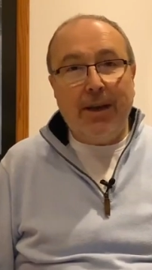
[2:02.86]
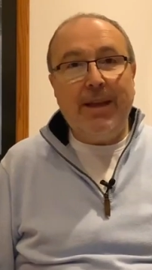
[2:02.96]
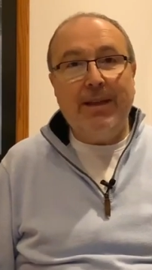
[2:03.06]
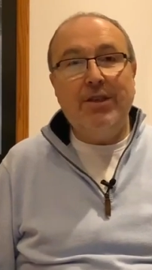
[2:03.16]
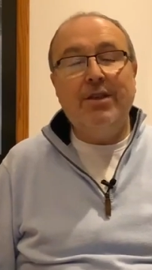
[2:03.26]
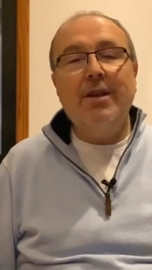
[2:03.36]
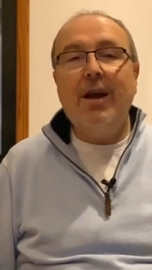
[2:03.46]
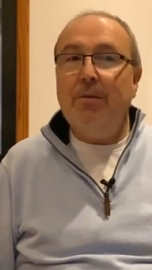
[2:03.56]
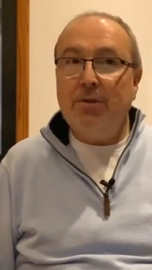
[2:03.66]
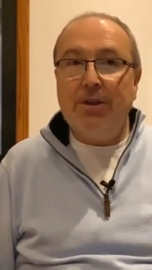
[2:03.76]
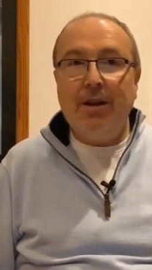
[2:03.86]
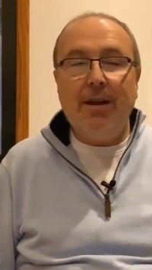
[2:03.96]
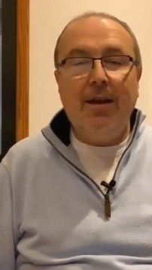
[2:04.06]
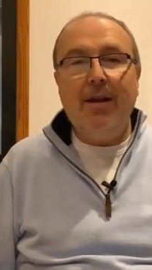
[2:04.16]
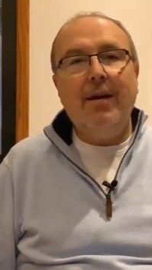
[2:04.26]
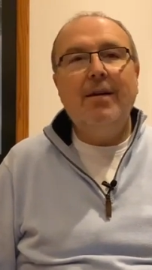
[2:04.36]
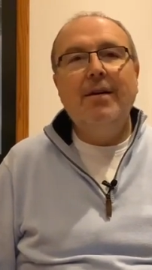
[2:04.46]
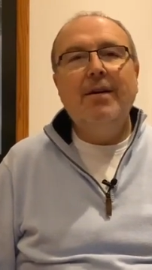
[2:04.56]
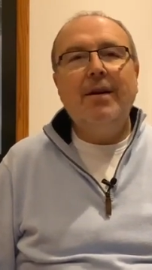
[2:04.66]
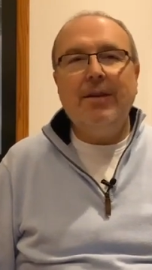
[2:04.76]
least that I'm still here
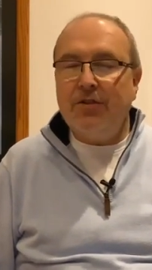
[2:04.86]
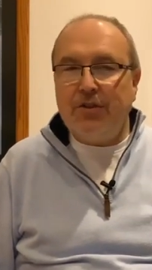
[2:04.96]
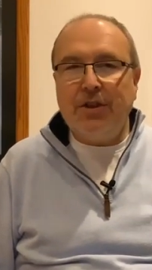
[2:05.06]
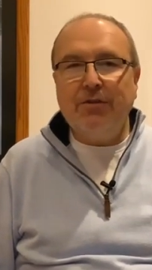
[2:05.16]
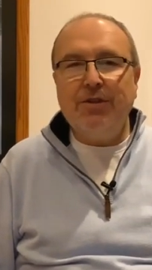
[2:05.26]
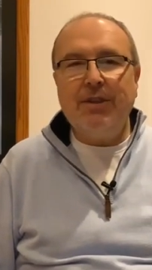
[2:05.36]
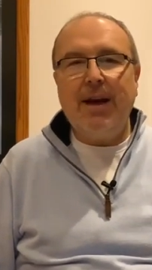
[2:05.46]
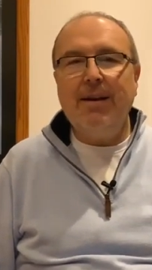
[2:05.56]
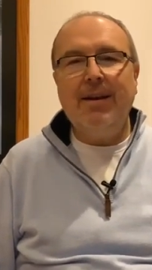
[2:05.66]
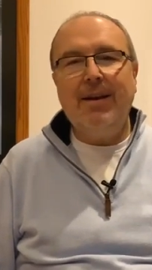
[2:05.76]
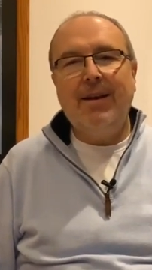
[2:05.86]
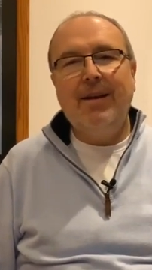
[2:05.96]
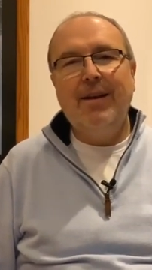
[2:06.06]
and still standing.